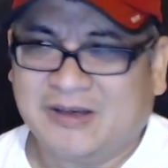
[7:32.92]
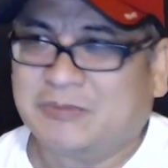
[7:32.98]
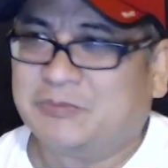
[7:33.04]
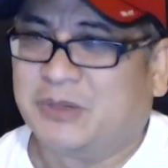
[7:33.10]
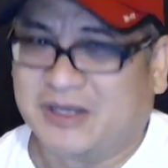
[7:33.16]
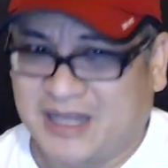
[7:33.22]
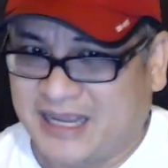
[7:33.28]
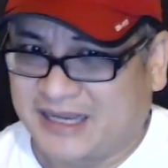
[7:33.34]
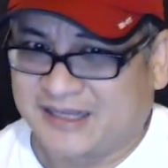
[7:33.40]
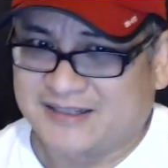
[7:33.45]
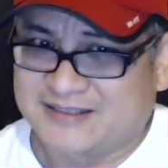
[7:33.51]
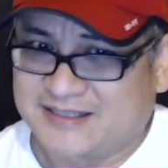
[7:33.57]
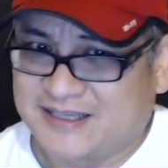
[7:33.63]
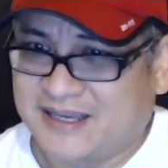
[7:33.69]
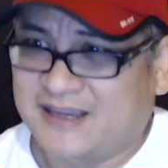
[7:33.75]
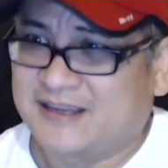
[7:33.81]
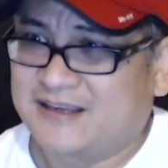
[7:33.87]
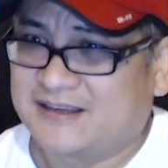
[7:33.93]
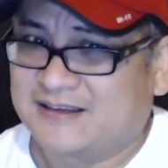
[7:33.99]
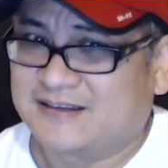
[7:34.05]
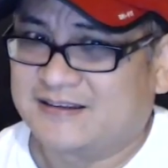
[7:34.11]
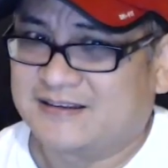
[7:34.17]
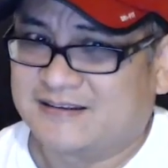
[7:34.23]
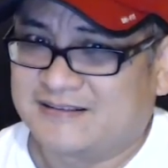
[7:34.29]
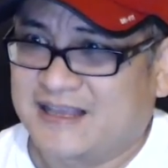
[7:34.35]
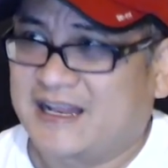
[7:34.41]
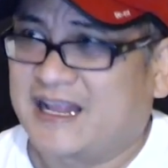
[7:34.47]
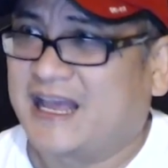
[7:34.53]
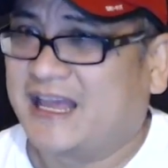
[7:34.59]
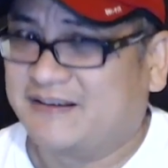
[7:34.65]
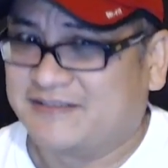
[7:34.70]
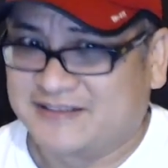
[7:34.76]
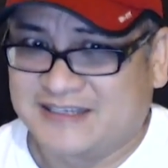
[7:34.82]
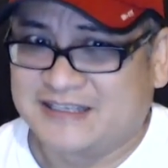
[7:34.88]
But I can say that I
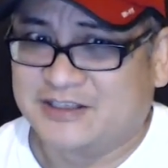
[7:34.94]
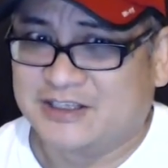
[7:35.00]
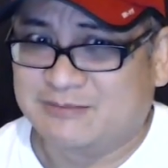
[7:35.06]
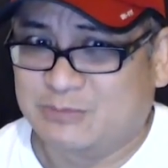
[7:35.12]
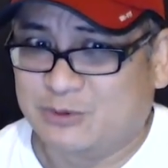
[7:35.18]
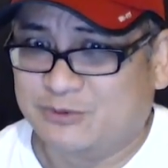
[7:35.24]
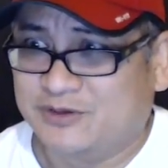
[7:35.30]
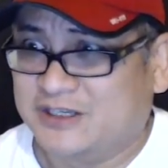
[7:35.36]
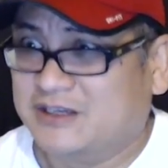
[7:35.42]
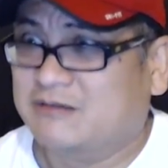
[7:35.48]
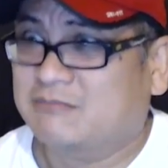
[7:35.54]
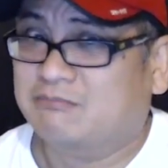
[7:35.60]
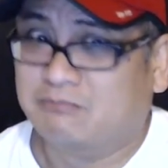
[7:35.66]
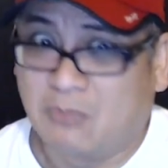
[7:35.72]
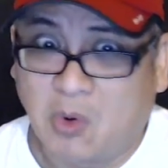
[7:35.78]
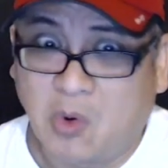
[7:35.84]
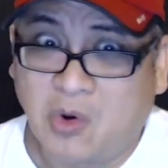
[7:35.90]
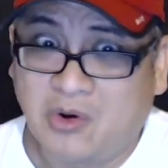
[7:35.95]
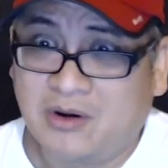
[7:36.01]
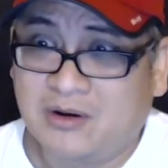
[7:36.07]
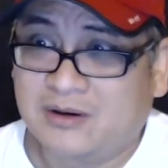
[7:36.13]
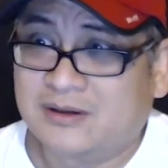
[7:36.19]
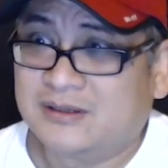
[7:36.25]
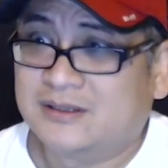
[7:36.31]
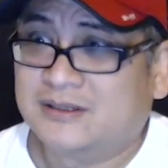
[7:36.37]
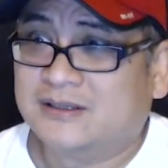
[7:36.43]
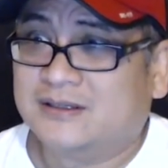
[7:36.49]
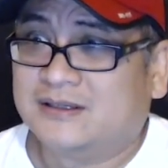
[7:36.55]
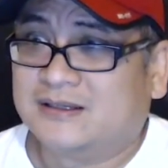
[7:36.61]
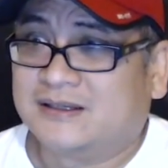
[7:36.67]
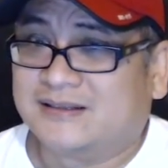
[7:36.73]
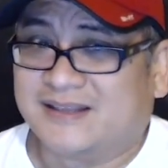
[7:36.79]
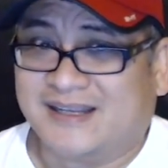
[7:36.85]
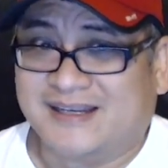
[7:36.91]
have seen this movie more
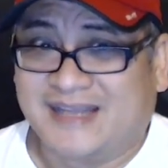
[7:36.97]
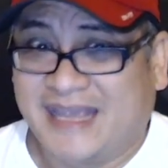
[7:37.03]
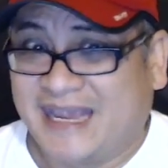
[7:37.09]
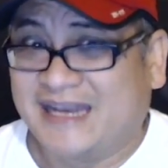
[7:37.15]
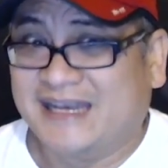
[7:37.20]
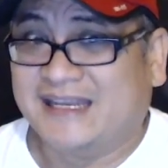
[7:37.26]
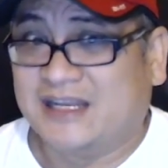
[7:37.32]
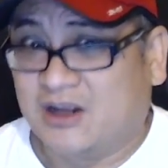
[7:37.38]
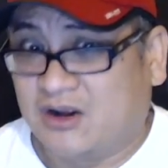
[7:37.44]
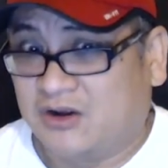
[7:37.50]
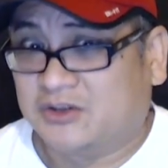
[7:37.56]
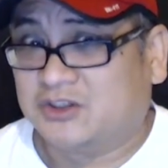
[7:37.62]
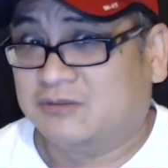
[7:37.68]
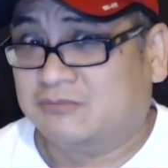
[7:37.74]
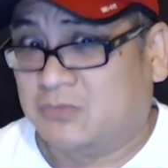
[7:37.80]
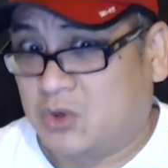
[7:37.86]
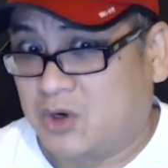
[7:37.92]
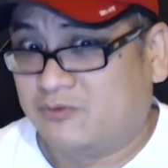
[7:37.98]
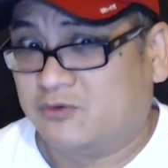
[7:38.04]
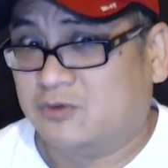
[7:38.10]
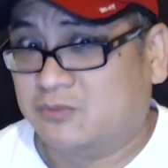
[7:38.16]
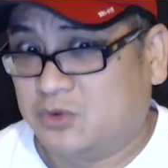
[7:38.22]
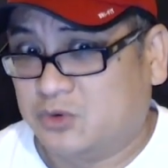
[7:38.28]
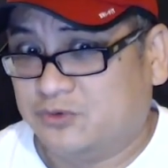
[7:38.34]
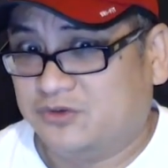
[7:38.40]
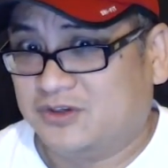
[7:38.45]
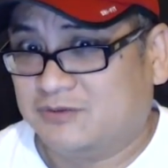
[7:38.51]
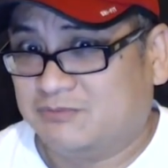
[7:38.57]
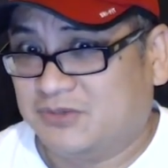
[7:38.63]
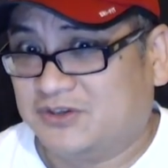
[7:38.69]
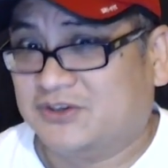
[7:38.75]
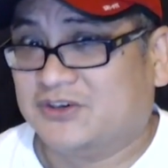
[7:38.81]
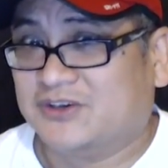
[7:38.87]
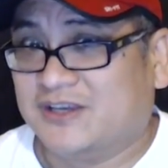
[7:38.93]
than any other Marvel movie
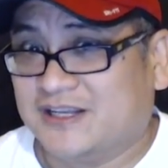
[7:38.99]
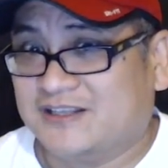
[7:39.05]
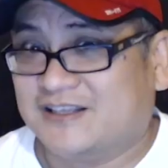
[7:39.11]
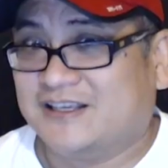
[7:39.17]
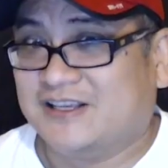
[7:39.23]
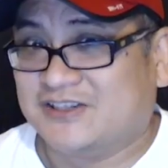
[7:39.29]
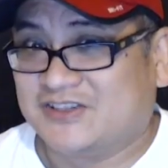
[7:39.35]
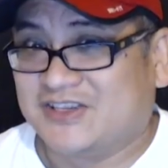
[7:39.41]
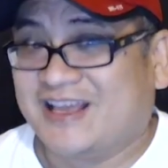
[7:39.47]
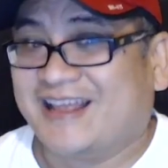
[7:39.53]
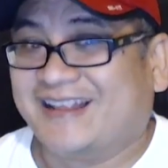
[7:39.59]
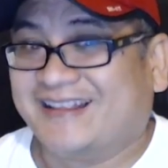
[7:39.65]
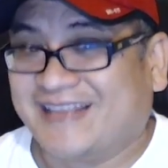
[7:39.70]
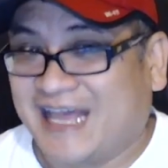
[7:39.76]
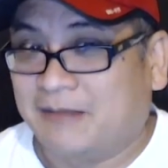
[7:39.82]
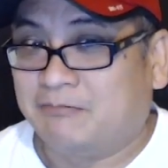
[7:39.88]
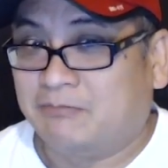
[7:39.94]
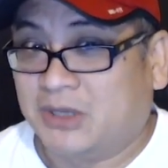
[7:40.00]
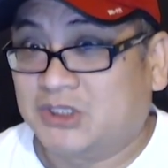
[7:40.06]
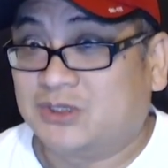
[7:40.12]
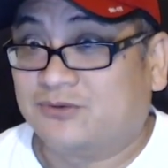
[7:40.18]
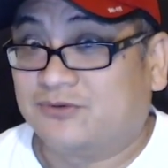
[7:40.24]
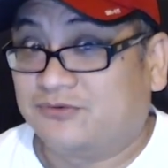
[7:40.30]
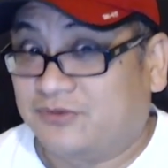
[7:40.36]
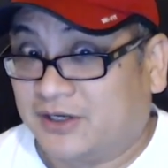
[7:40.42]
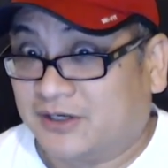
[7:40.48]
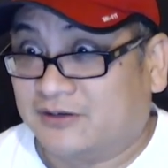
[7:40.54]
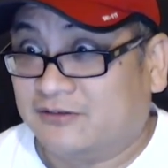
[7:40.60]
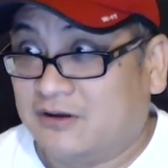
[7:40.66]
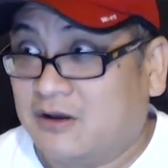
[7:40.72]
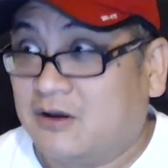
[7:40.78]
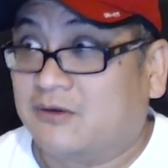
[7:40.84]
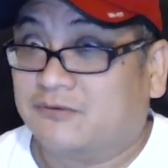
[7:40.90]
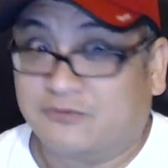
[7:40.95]
because it is that much fun
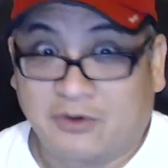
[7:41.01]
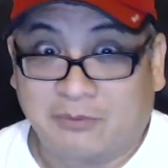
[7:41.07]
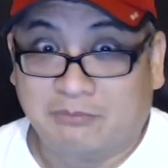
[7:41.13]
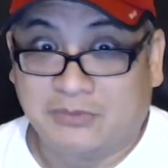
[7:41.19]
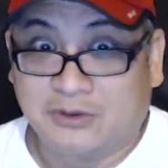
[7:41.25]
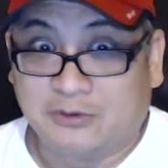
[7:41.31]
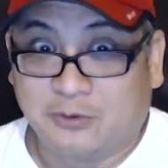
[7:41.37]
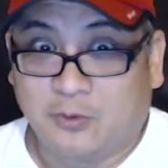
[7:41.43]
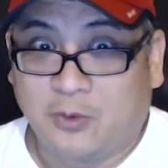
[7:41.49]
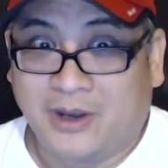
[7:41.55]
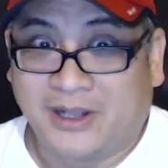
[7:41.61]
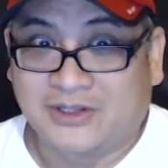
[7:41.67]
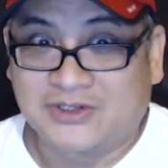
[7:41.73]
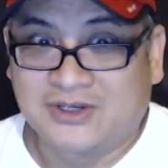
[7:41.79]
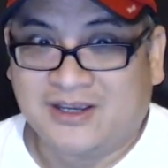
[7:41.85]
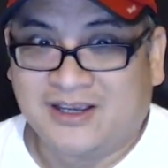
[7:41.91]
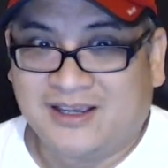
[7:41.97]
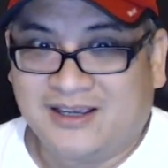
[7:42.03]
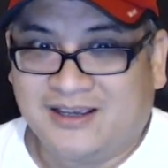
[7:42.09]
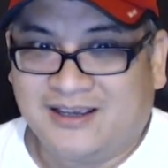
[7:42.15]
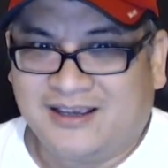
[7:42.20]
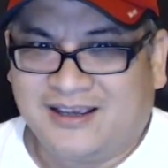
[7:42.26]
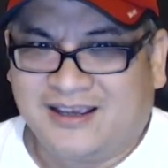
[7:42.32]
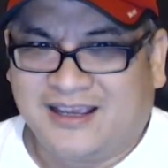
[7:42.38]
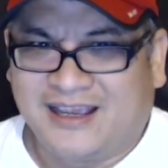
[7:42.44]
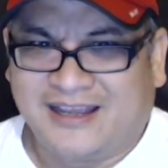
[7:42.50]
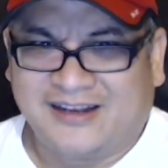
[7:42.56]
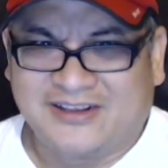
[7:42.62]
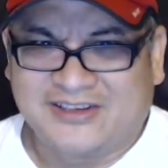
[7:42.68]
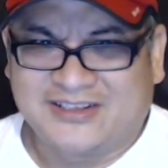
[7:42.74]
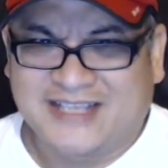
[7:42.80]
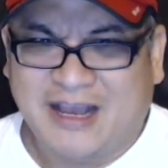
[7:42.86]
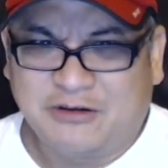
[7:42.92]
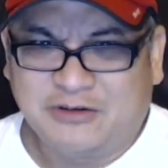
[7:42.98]
for me to watch. And the
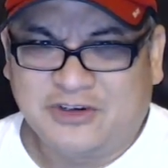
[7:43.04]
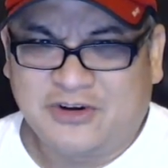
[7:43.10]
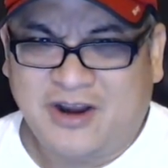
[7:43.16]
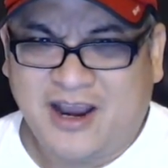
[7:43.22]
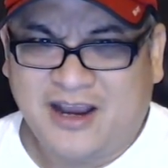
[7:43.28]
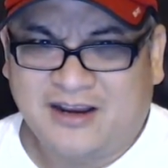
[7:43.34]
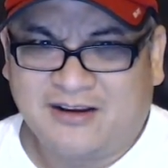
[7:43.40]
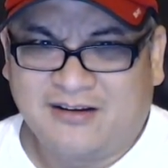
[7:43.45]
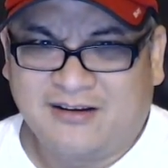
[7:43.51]
soundtrack?